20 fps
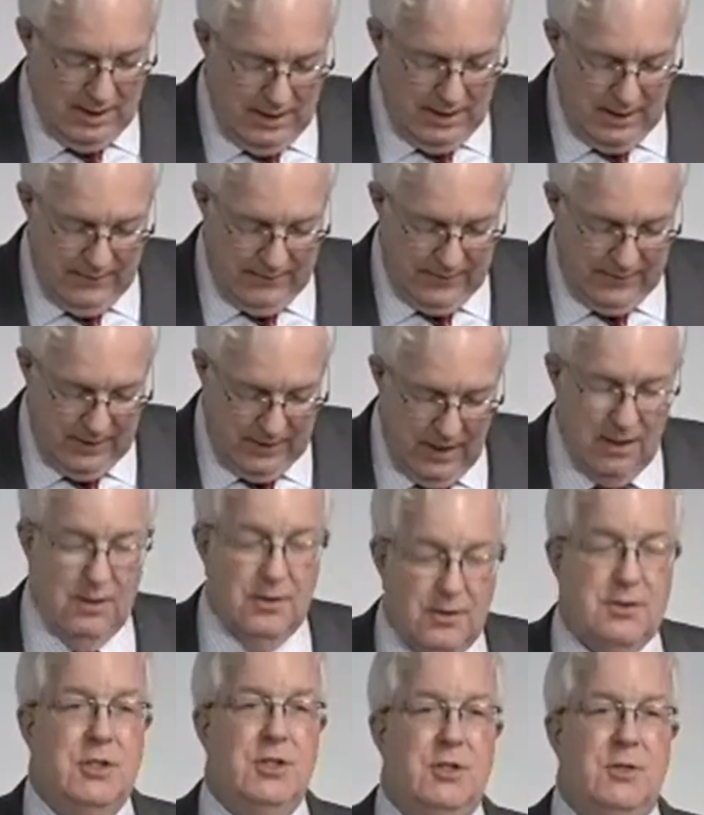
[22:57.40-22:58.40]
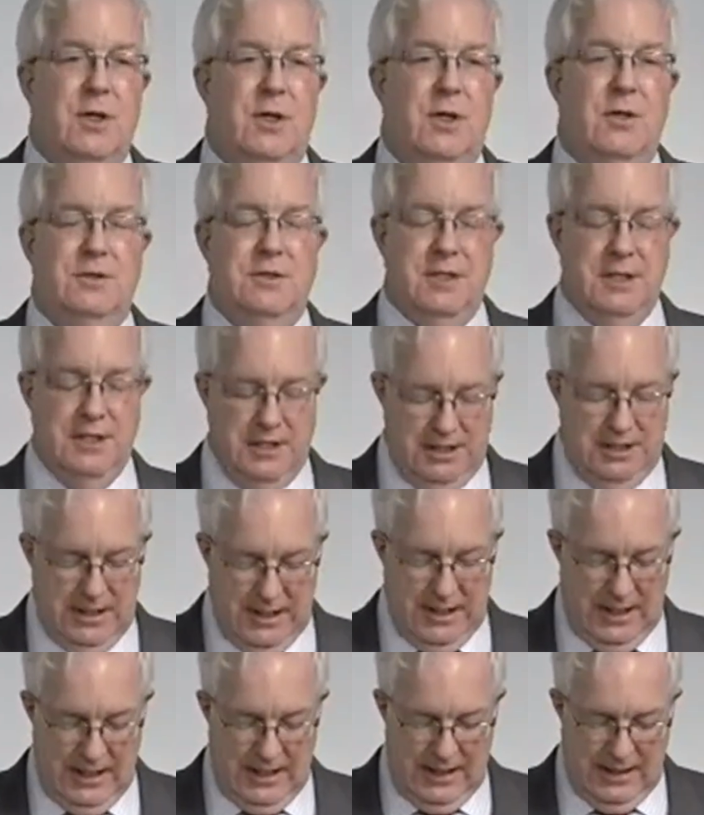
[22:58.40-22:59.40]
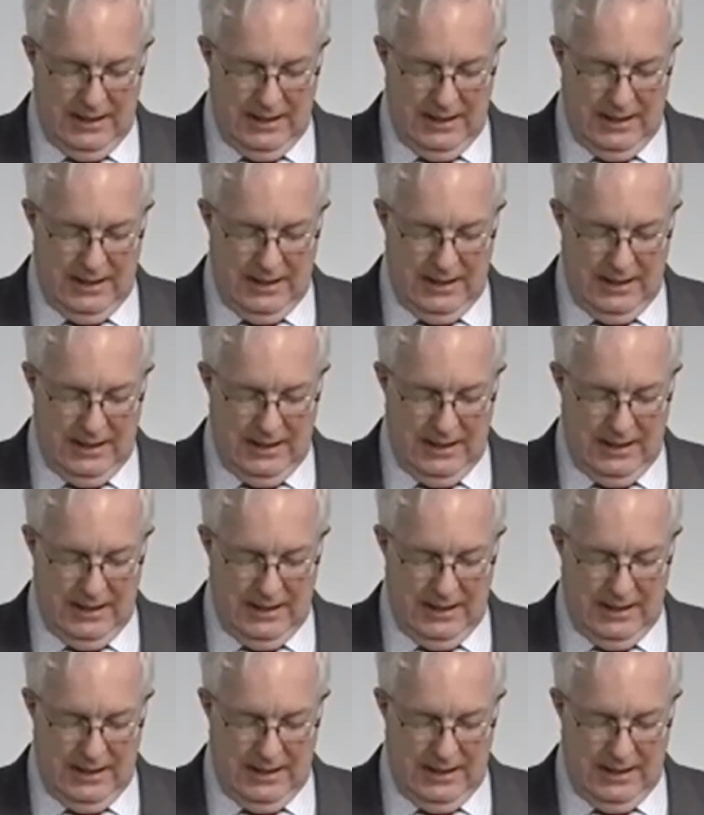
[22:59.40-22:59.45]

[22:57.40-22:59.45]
if you go to O.C.G.A.